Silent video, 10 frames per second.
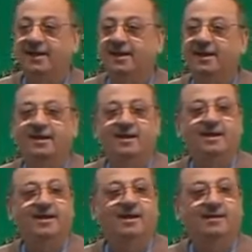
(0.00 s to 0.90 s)

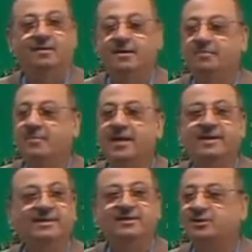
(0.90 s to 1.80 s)
A man
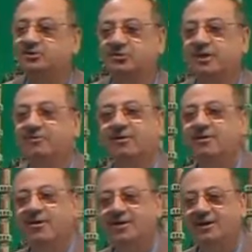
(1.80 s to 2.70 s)
in the street will
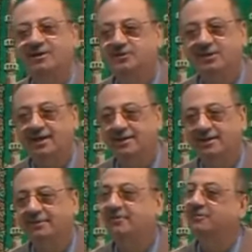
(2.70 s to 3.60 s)
not understand.
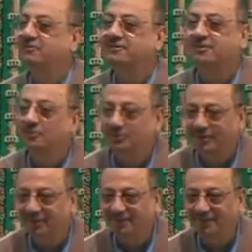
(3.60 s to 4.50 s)
Even if he's a
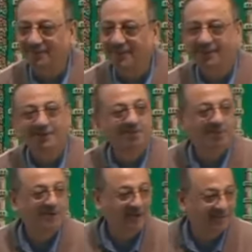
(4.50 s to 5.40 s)
Muslim, he
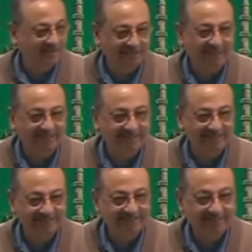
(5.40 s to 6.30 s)
won't understand
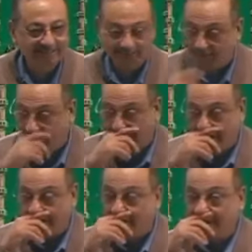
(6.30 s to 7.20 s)
this.
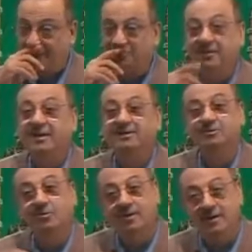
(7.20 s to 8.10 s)
Because one has to
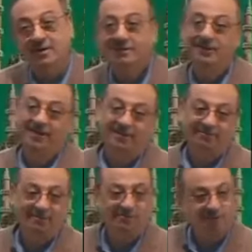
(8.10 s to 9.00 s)
learn the
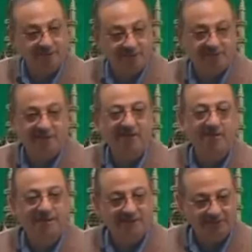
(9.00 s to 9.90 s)
language to understand all
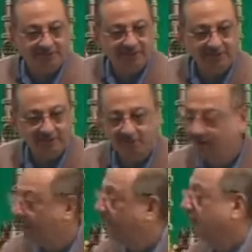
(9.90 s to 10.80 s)
these things.
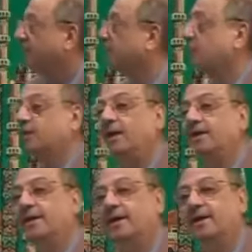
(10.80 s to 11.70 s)

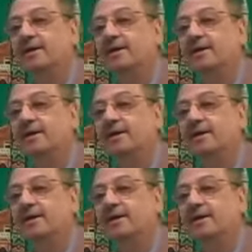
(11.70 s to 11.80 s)
Mudharya,